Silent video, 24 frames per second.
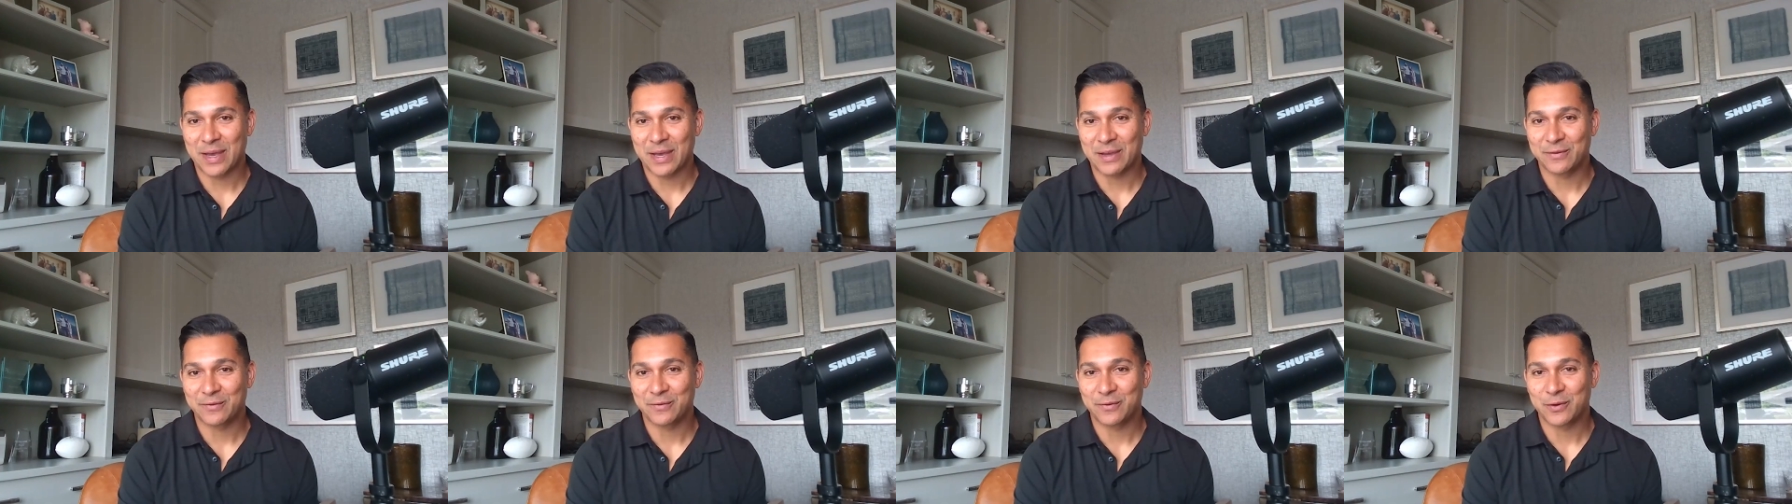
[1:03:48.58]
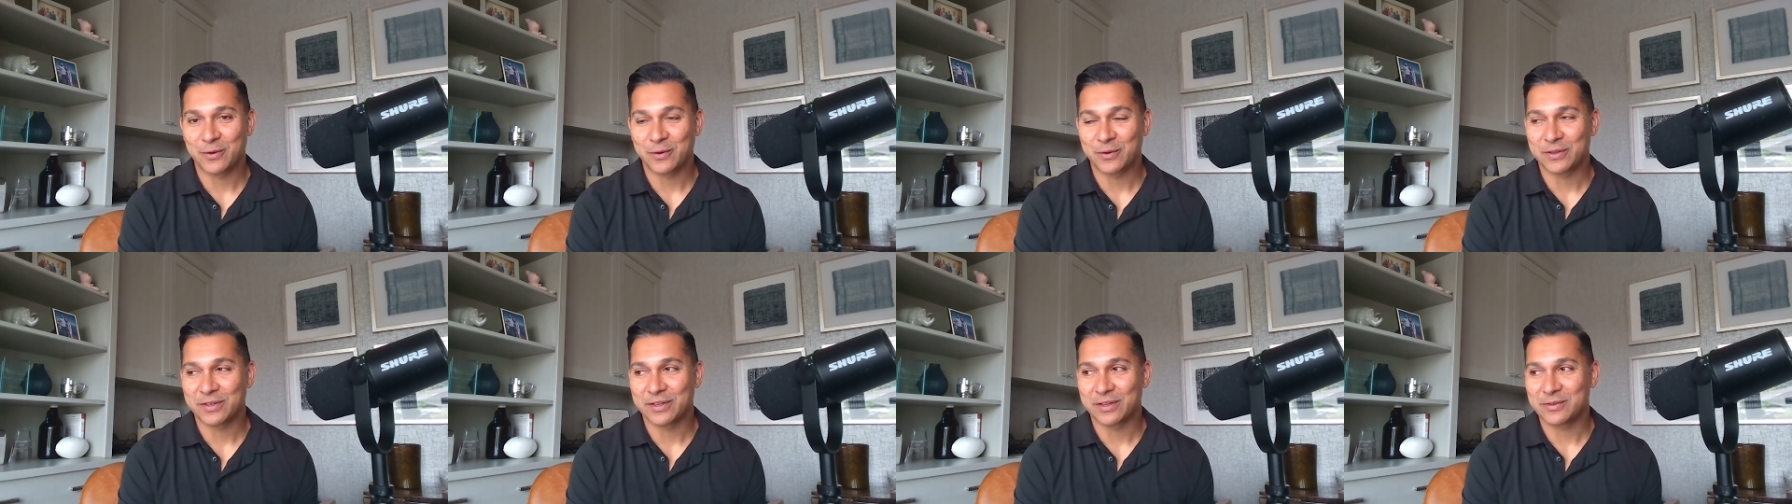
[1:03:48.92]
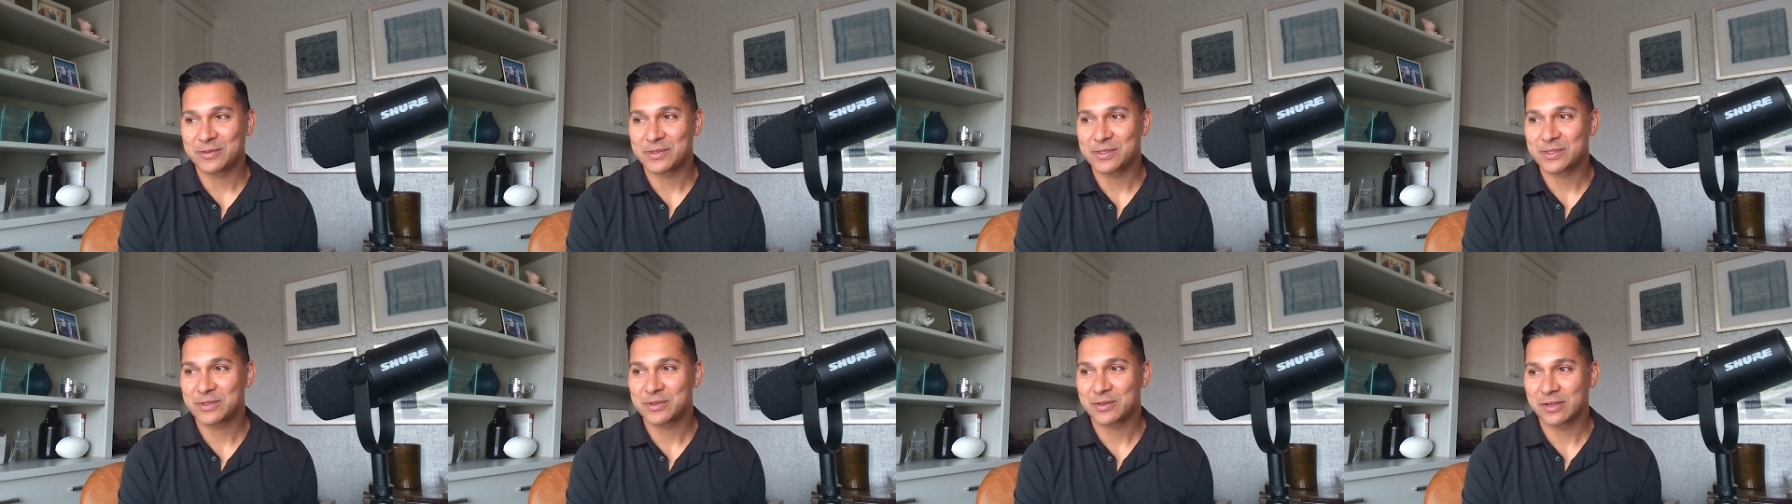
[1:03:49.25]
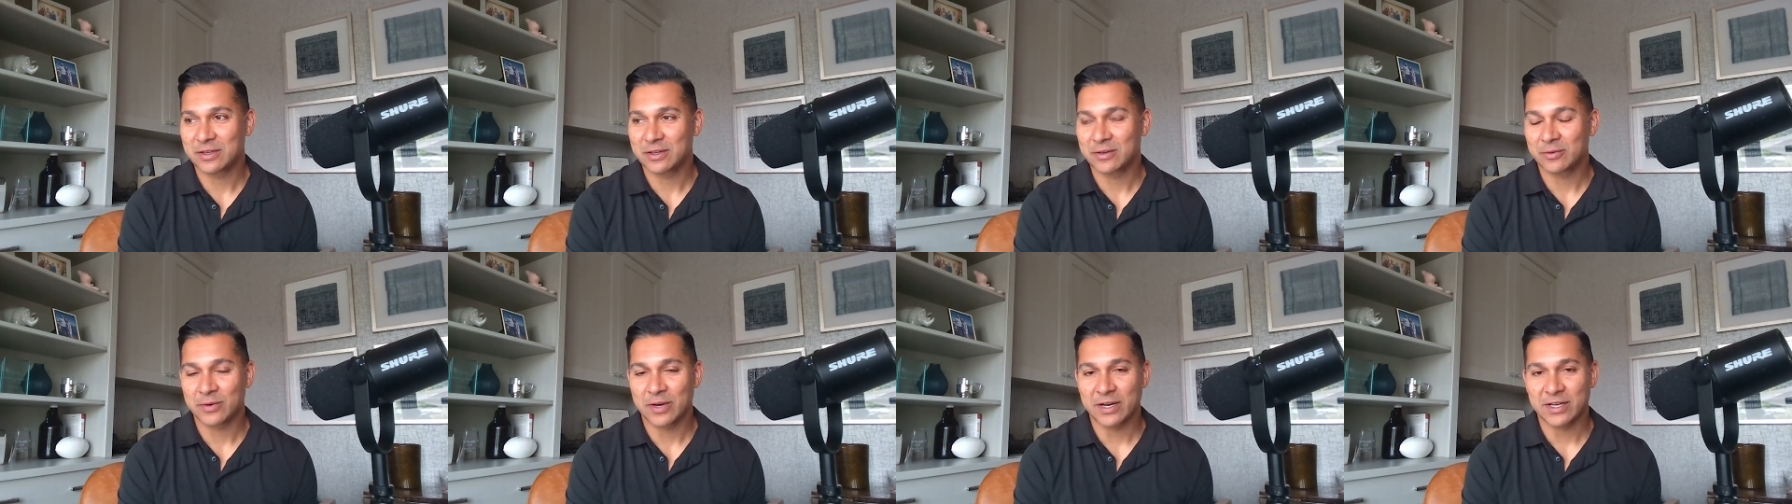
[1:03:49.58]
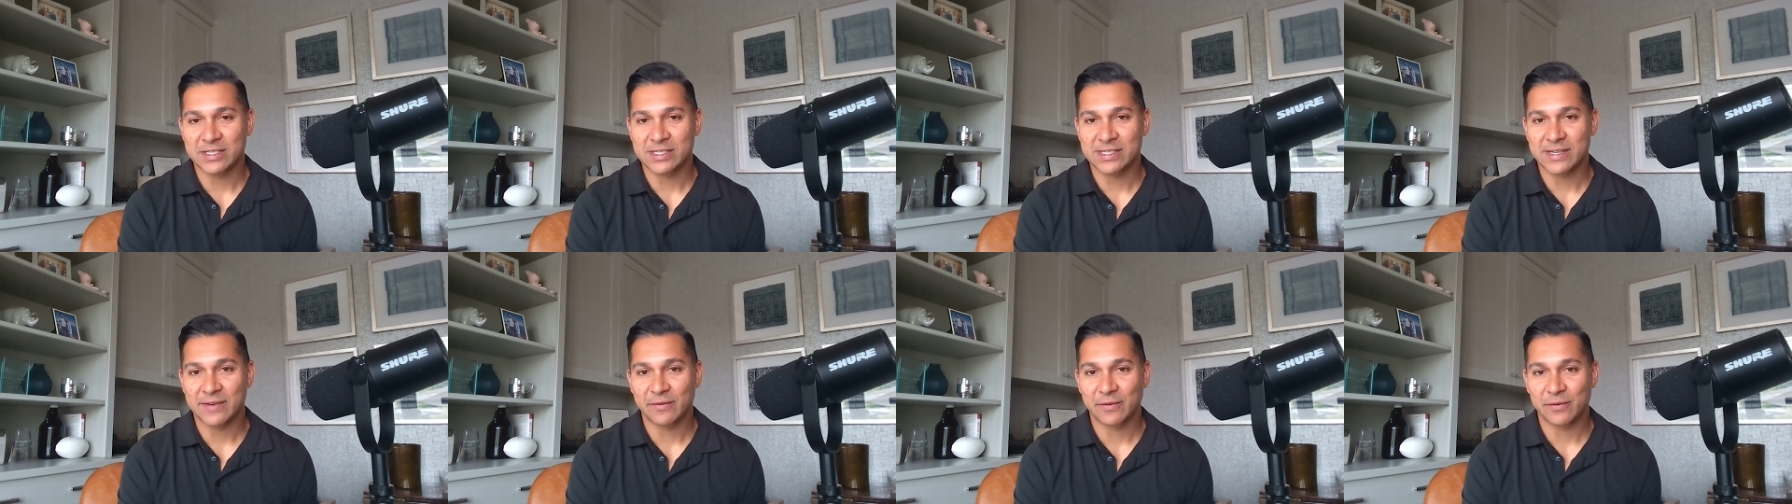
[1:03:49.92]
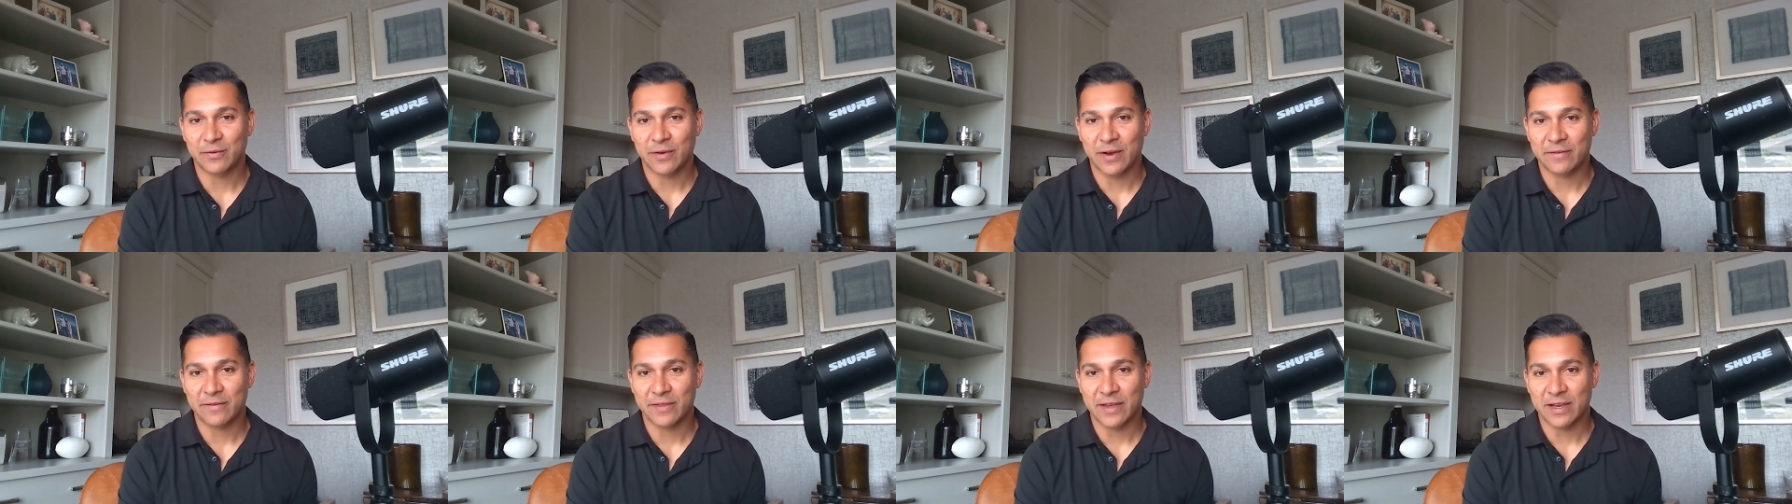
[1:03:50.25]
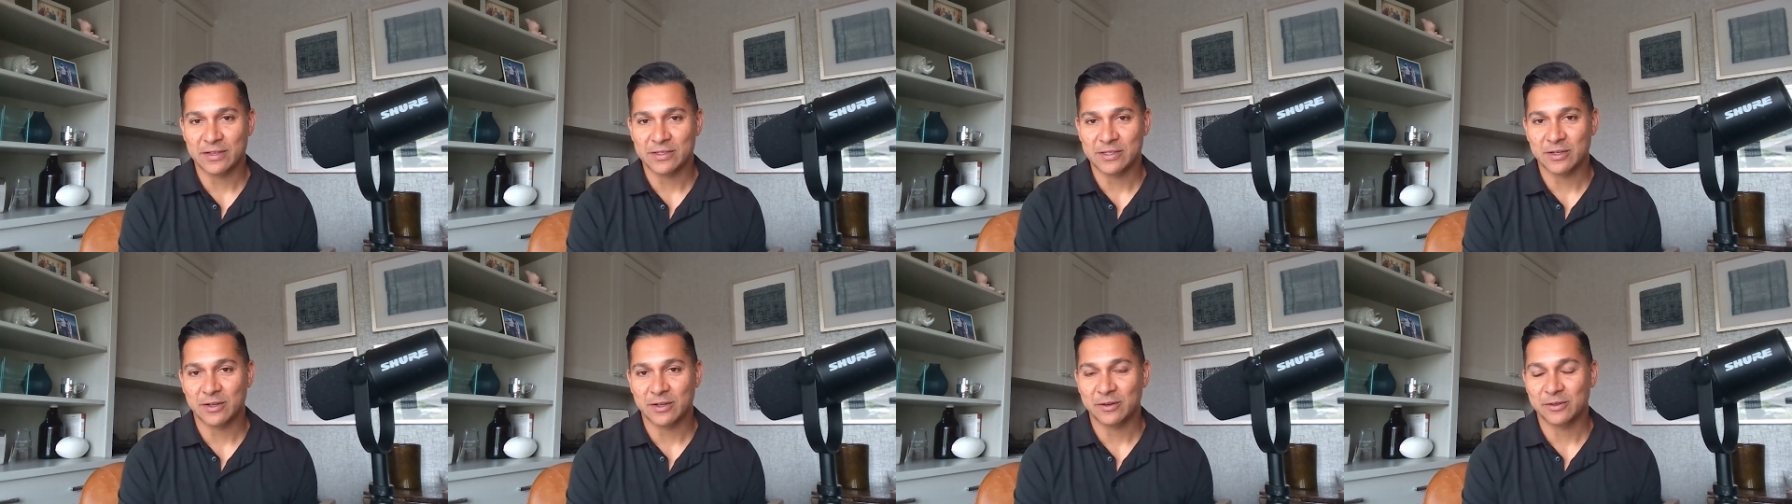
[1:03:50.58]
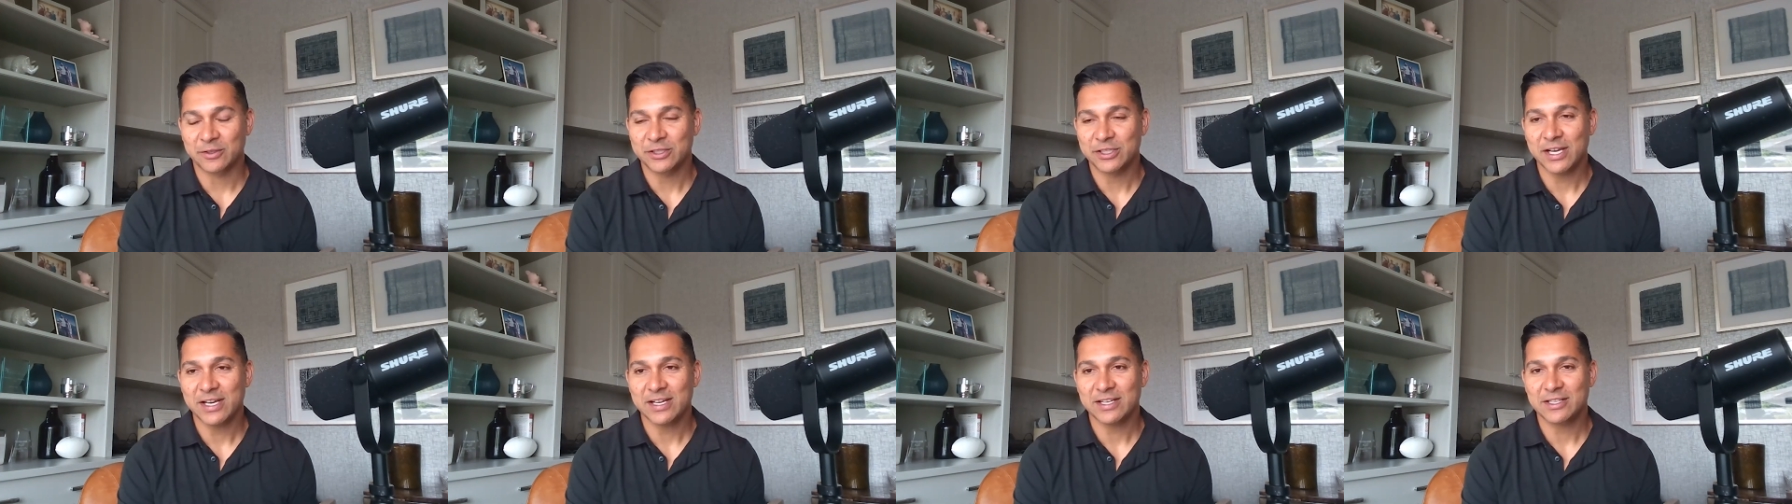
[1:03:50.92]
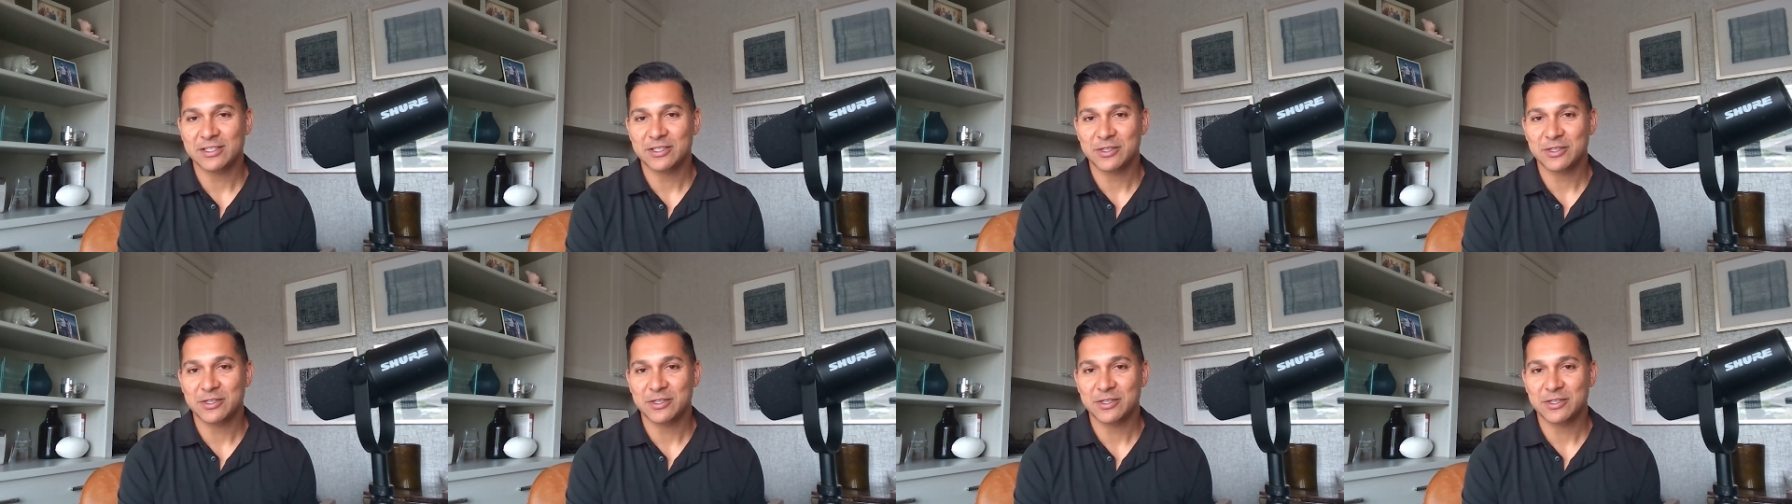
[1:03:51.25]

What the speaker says: painful and I was going to write a $75,000 check.